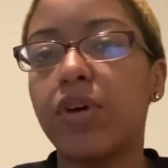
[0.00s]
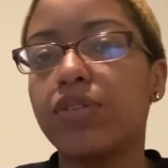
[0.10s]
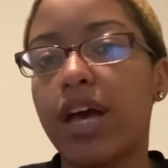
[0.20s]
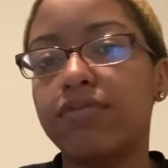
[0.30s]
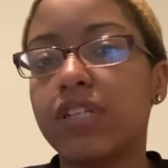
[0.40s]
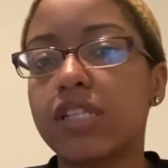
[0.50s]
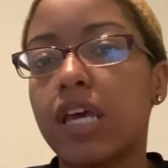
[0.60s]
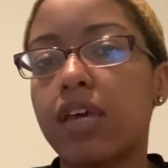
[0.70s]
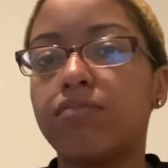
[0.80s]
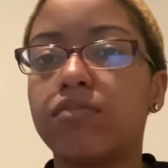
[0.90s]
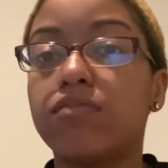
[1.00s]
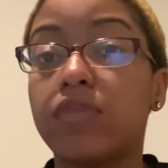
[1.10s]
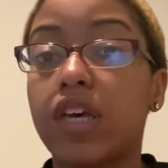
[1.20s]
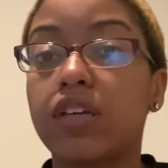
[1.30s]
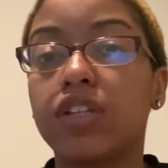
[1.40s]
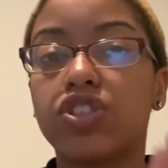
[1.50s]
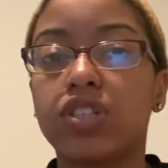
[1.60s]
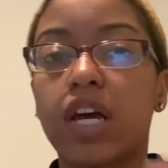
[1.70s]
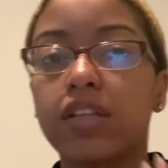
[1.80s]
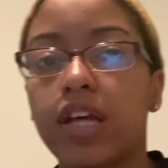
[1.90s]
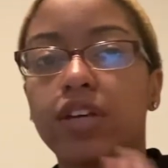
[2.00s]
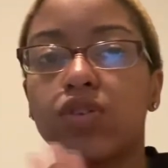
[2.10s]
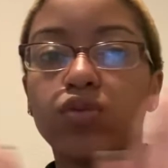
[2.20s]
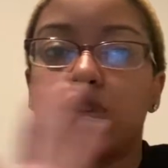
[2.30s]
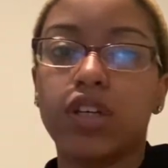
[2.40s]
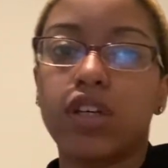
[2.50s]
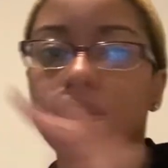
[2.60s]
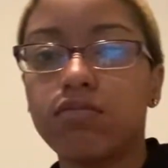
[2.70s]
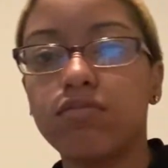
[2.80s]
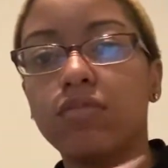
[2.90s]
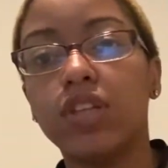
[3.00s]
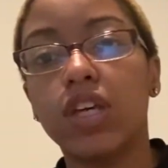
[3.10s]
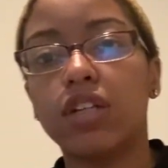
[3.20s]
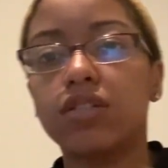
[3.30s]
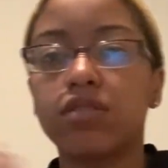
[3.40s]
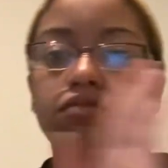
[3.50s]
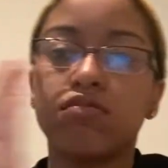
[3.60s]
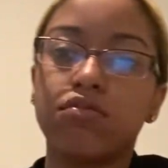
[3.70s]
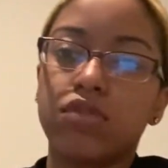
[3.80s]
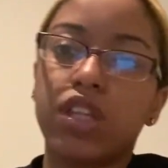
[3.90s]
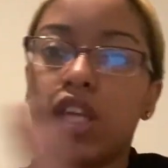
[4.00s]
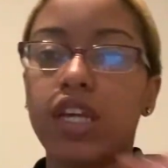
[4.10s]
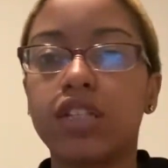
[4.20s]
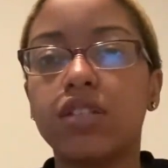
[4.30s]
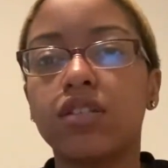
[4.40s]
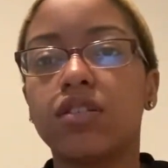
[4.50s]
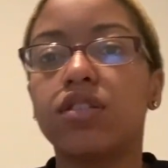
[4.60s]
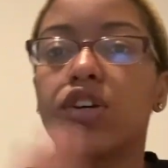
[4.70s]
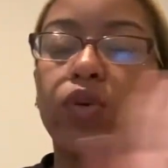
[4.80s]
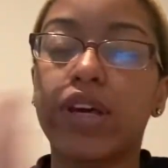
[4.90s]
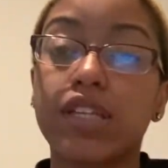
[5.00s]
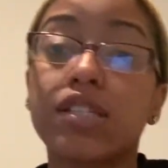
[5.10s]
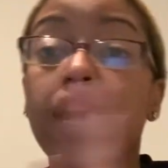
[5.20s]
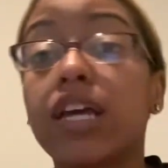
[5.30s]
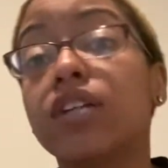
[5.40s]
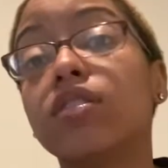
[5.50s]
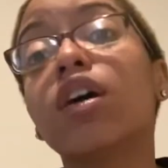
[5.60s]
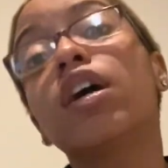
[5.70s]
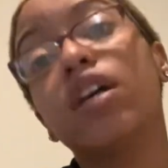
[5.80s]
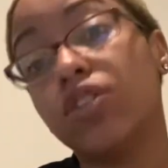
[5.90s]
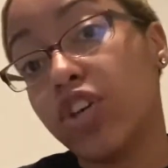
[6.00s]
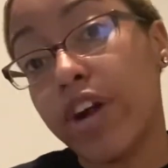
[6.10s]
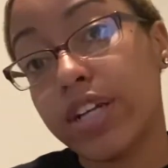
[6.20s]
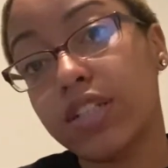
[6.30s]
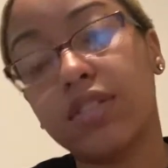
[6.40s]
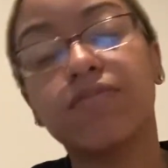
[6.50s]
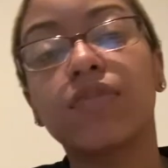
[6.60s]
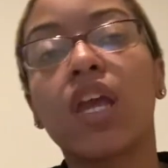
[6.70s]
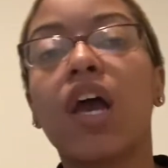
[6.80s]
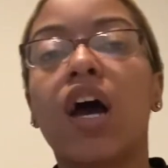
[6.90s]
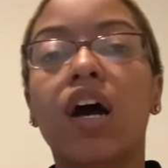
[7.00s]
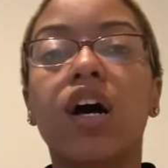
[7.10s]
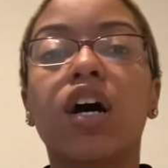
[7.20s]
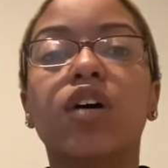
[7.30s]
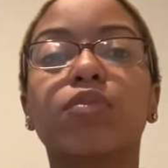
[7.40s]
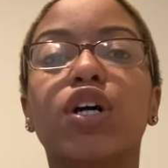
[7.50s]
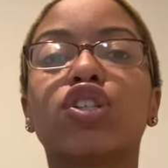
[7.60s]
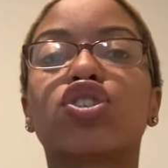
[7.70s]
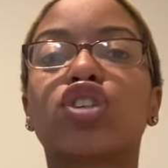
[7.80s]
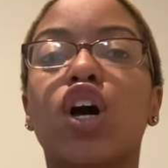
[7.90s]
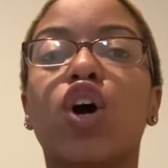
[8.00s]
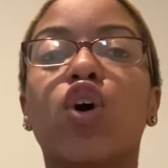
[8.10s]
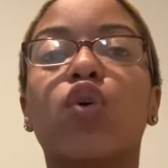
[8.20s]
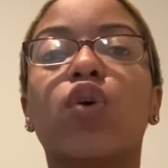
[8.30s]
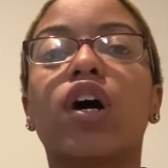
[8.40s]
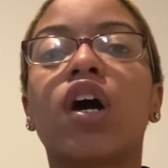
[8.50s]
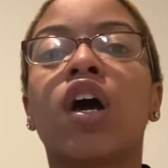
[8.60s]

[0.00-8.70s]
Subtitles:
have the same thing. It's just kind of like who can get to the end the quickest and correct. So